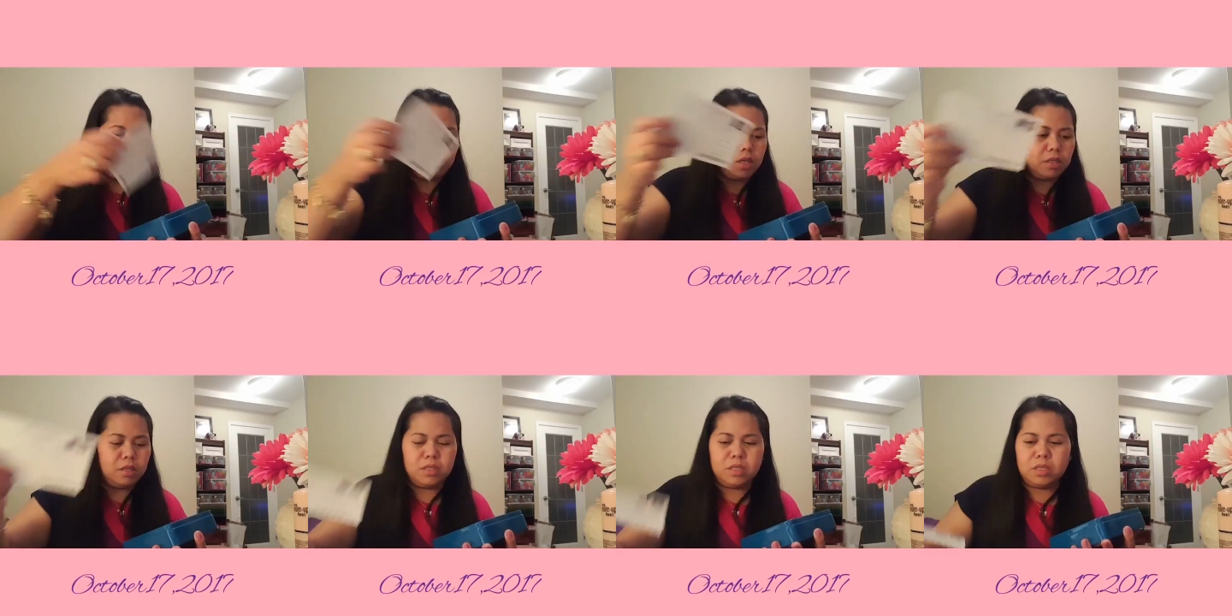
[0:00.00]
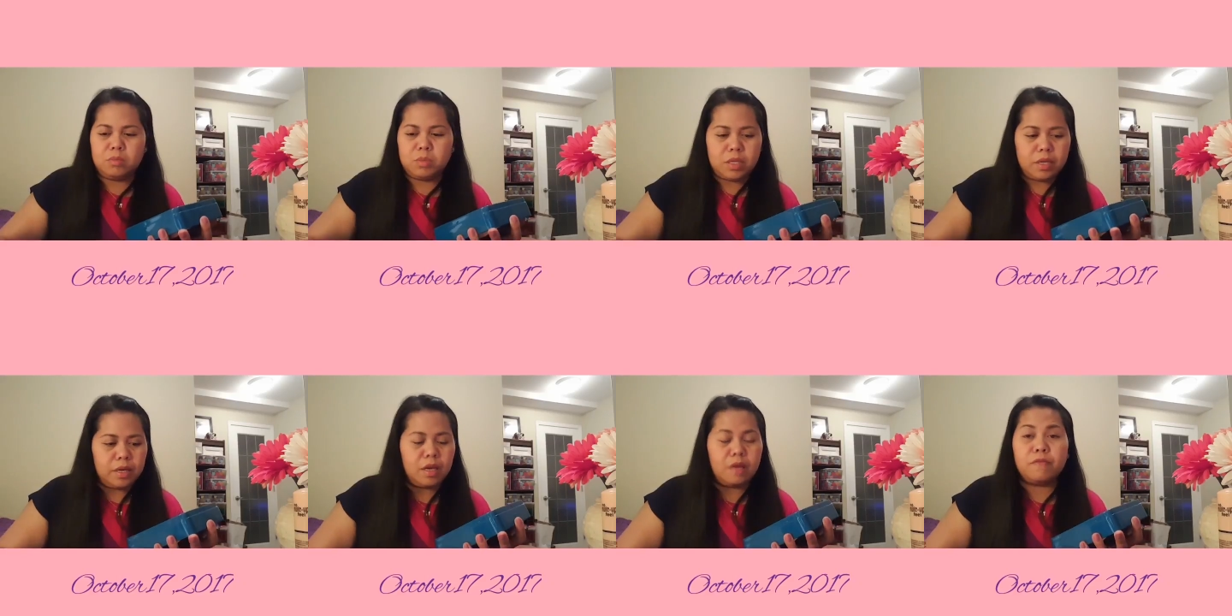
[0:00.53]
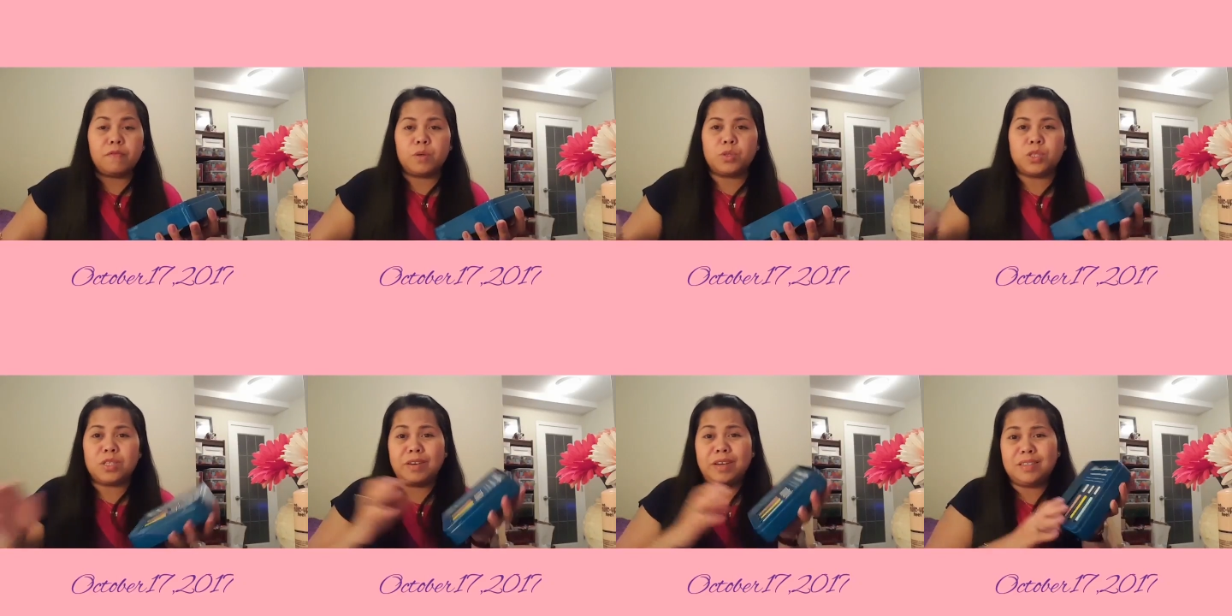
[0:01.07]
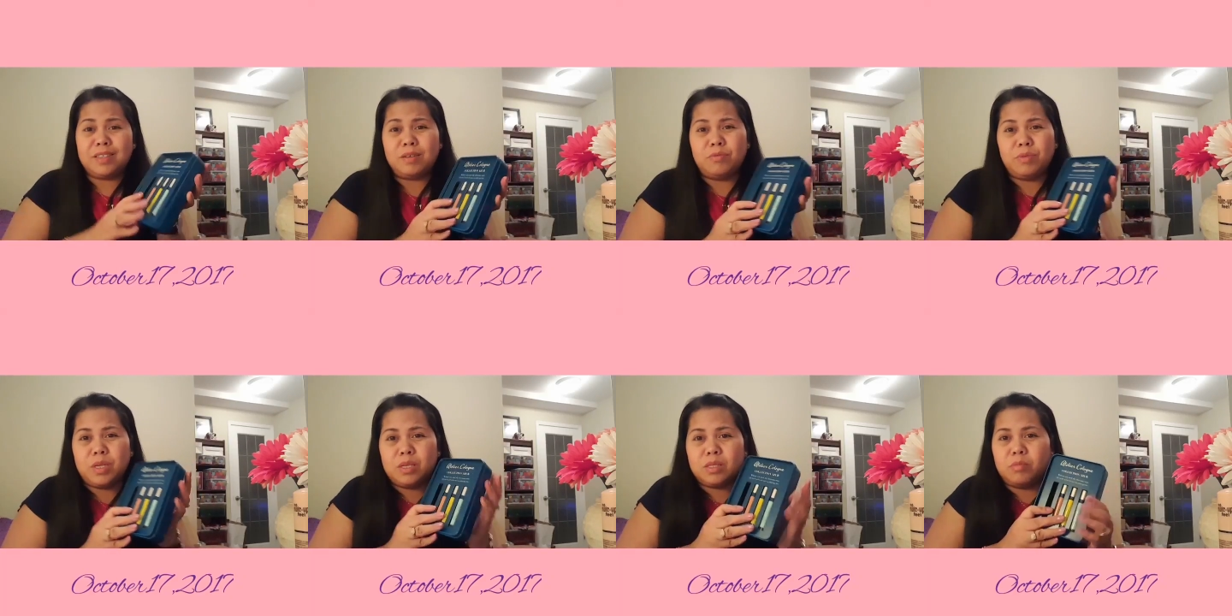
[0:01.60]
But it seems like I'm frustrated
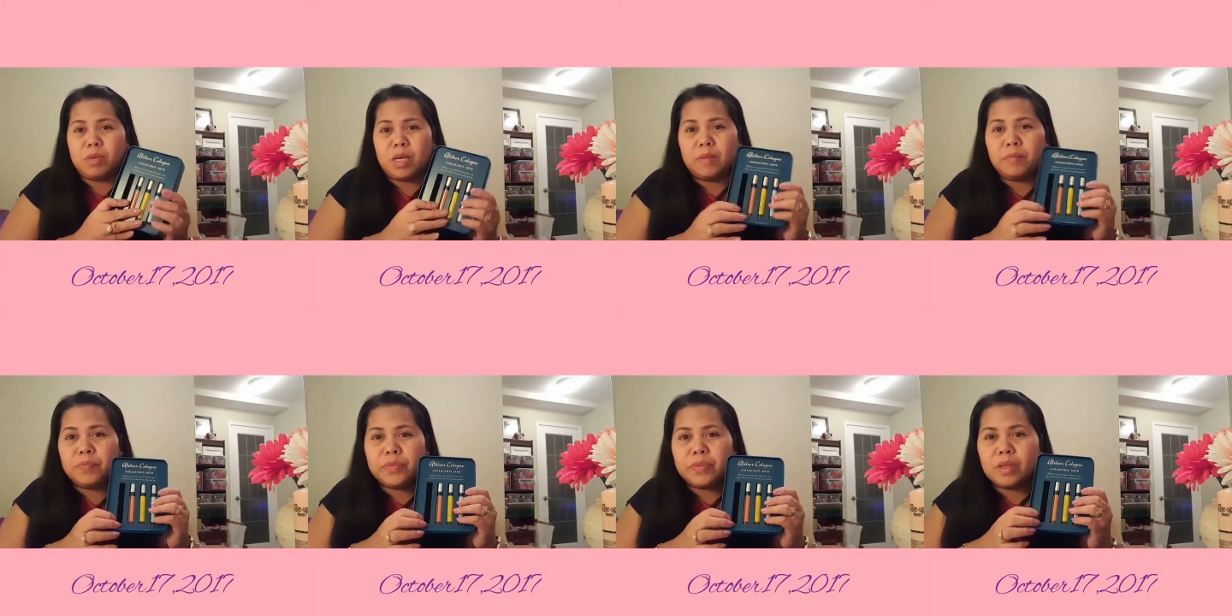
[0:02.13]
with the smell.